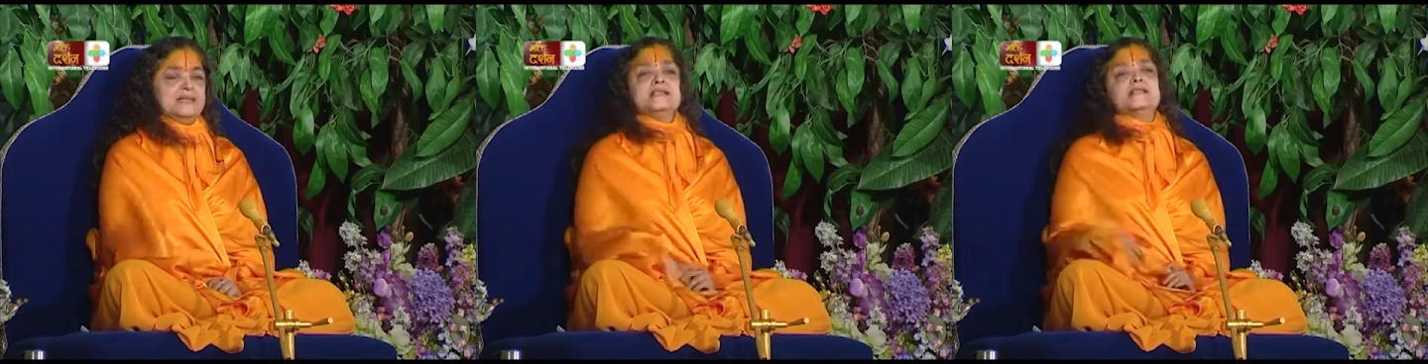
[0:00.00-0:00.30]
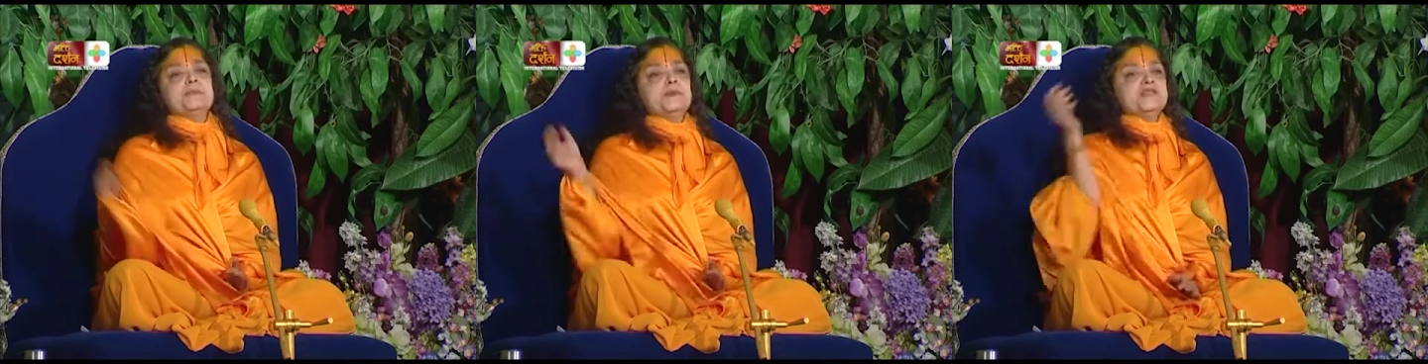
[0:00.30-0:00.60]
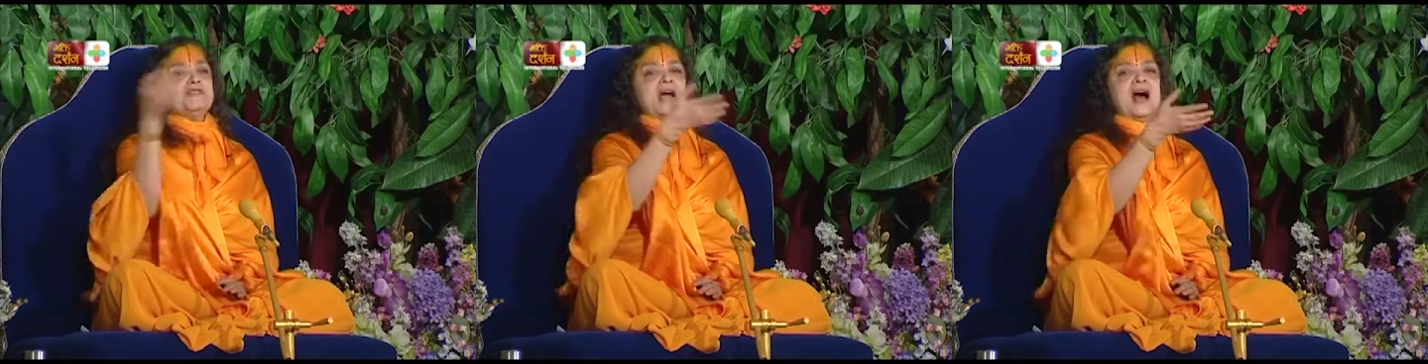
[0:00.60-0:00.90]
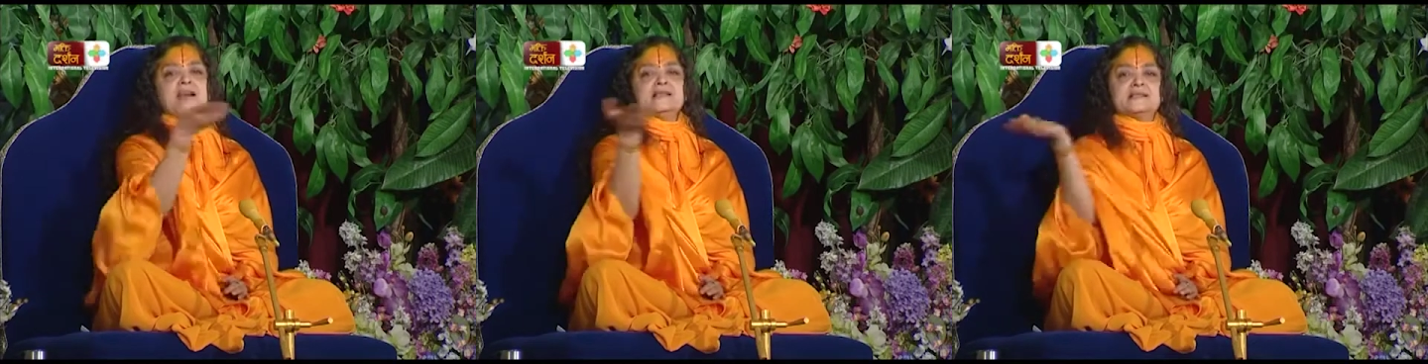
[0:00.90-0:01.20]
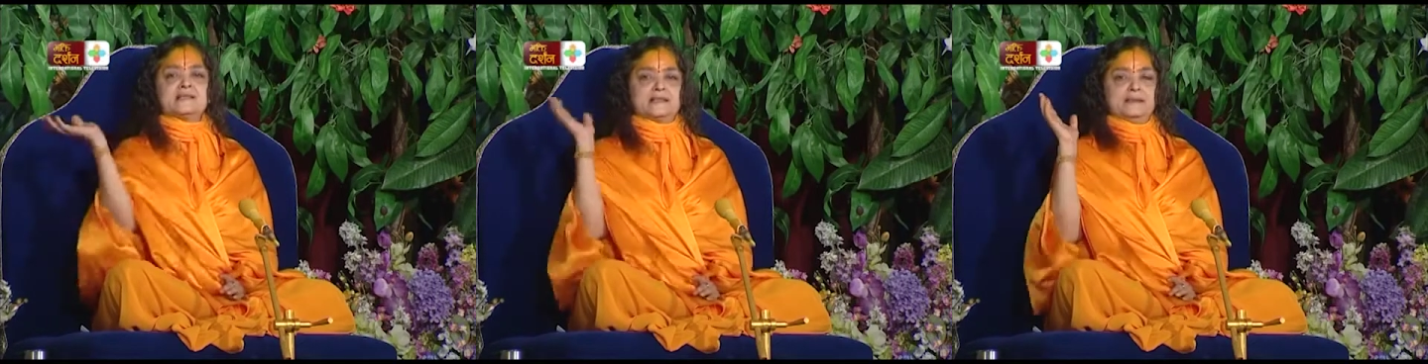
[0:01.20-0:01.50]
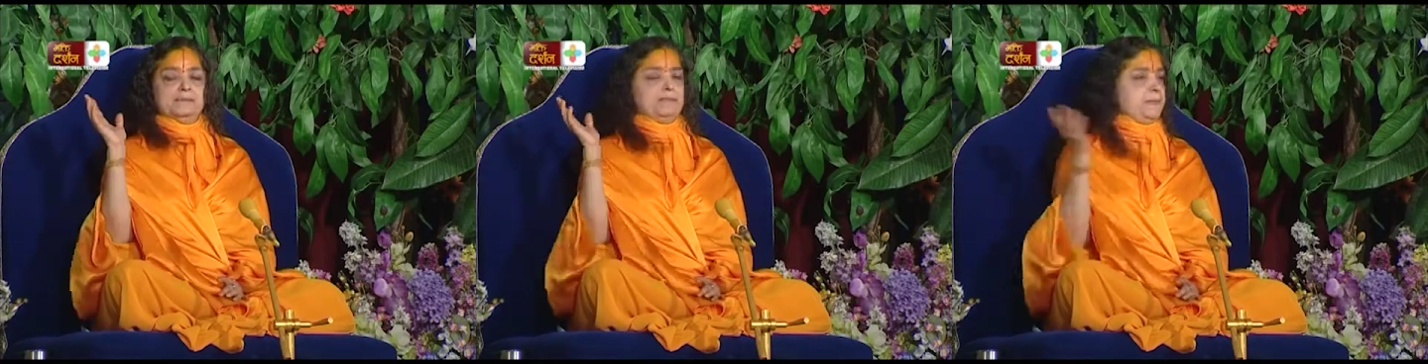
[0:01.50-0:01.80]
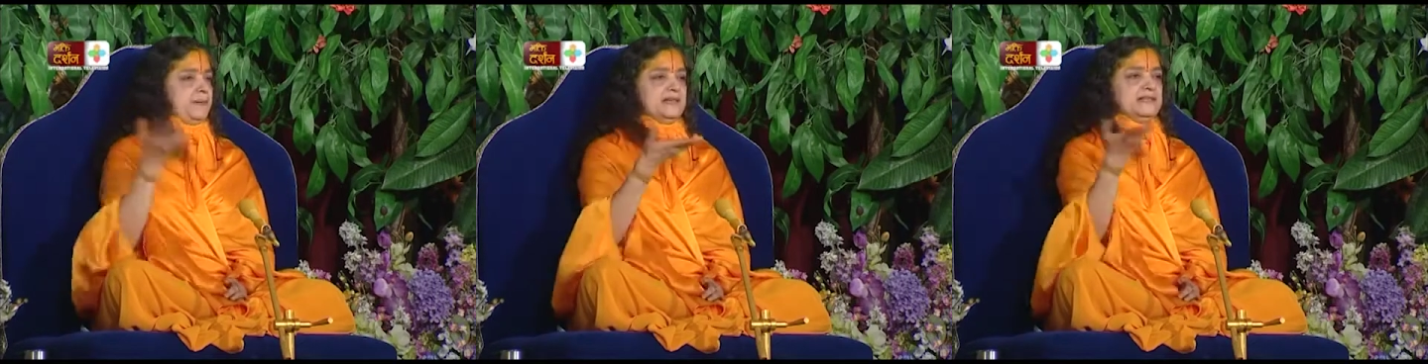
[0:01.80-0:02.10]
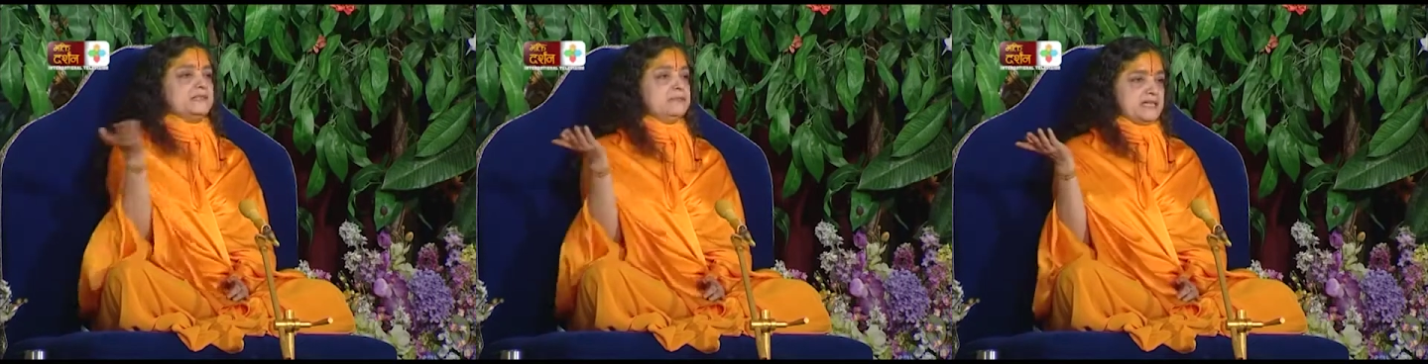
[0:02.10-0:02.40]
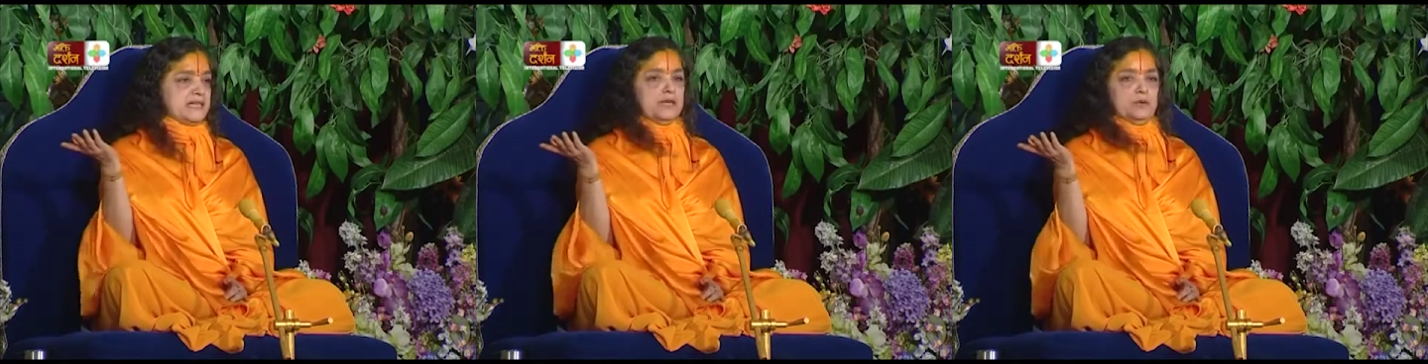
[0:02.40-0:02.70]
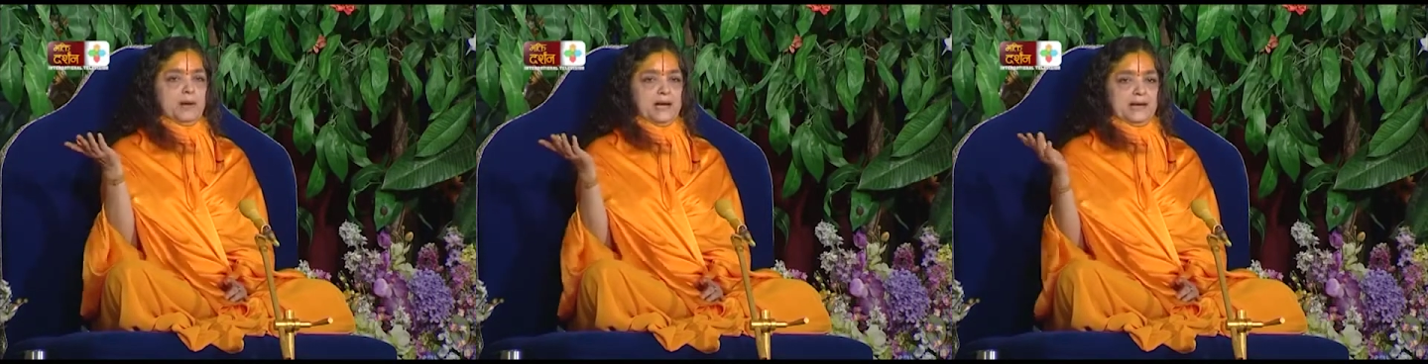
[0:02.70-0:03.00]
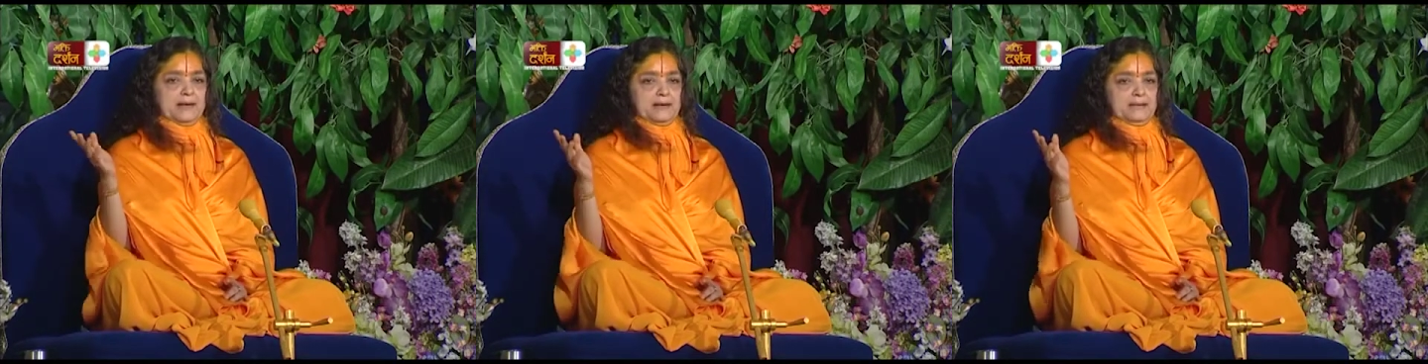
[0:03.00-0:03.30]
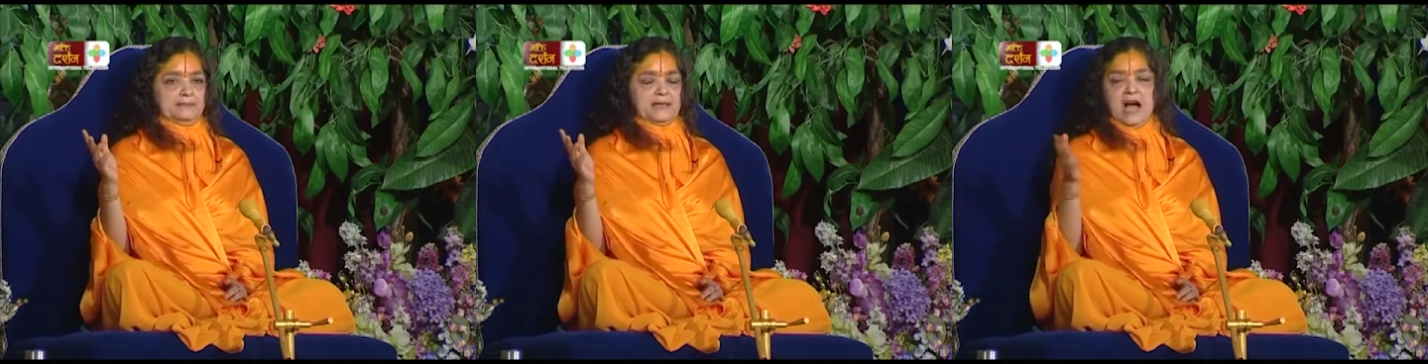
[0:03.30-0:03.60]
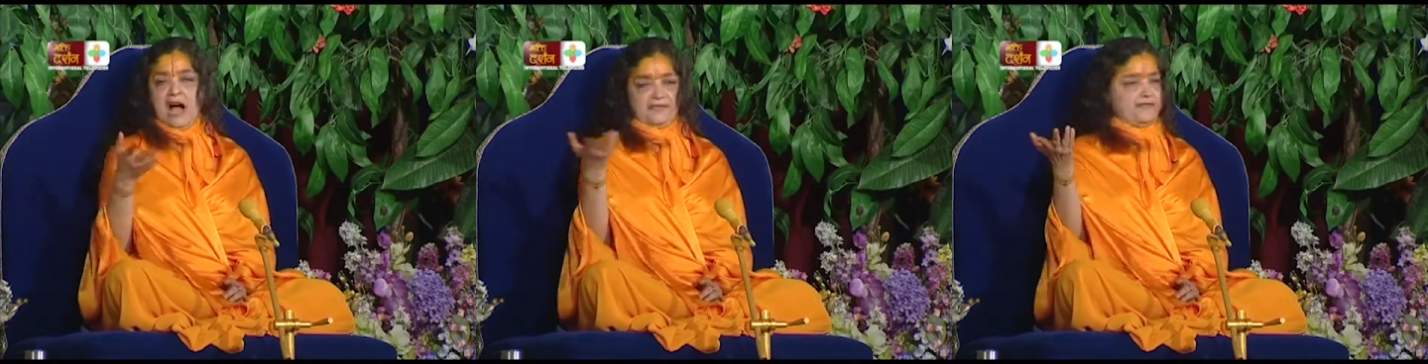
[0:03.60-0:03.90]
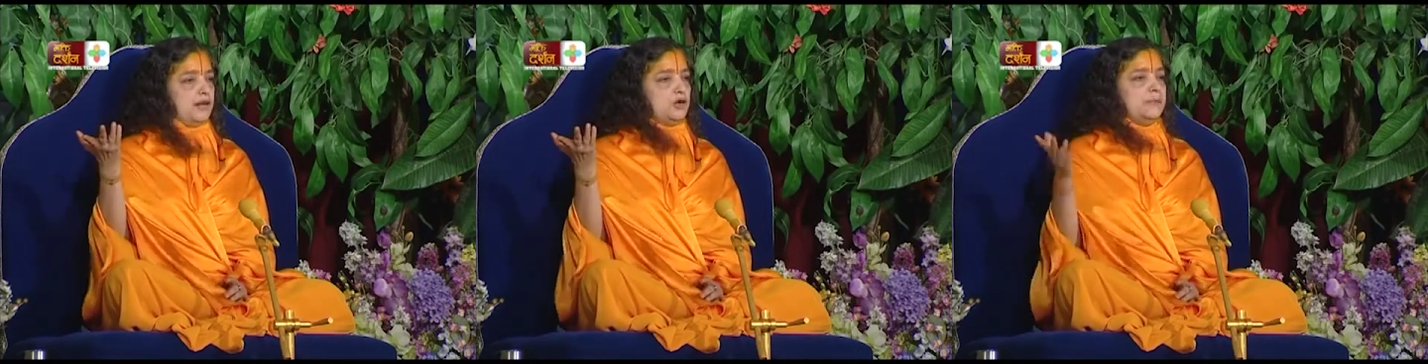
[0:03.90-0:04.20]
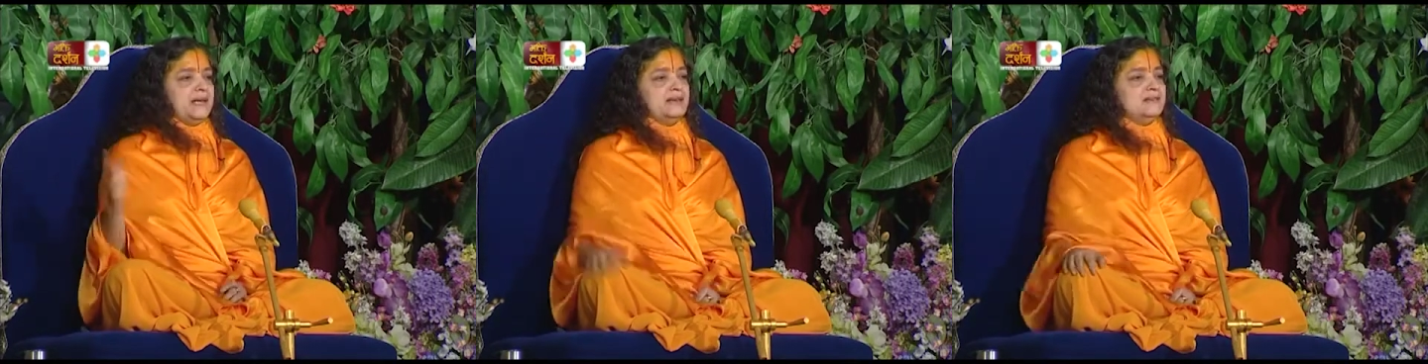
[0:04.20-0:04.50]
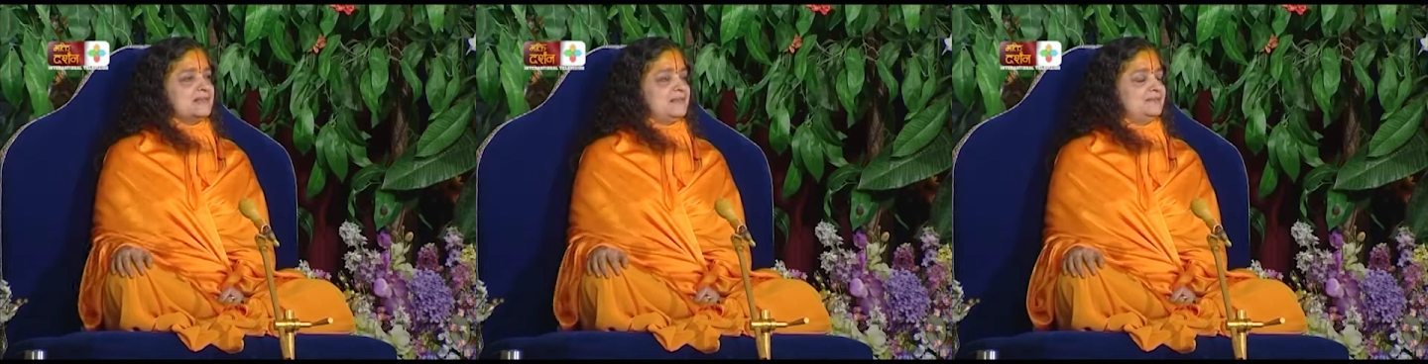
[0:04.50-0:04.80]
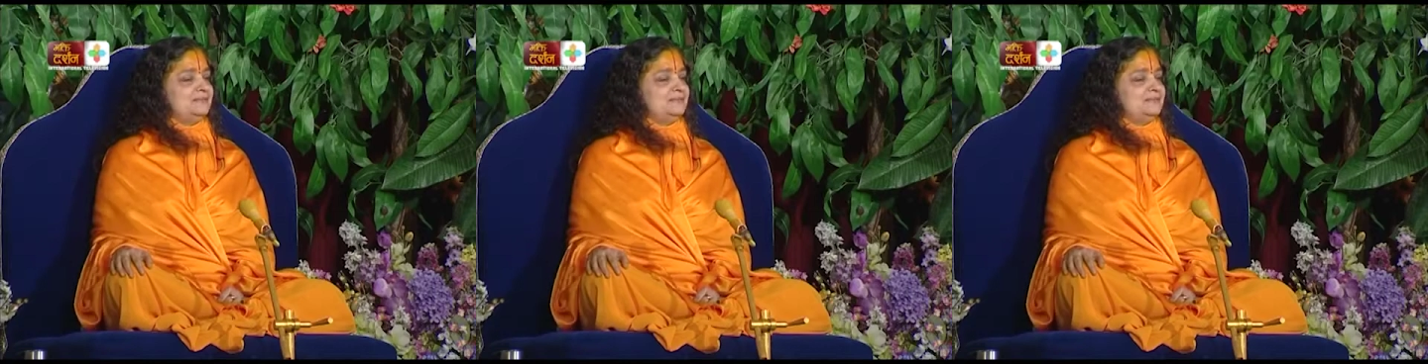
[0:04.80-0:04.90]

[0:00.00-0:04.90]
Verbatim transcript: Suppose we ask people in this material world, our fellow beings,